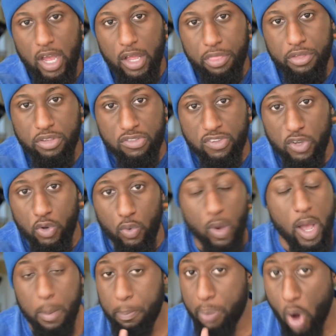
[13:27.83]
the two.
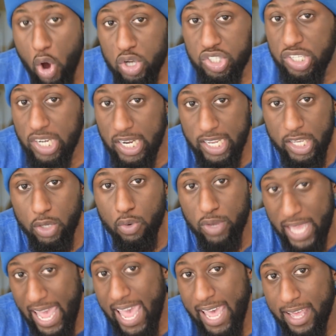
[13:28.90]
Personally, you
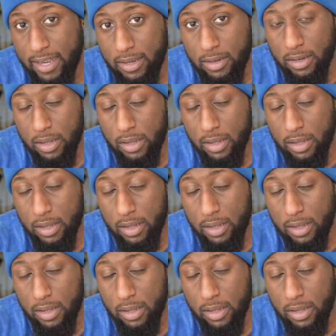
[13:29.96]
can.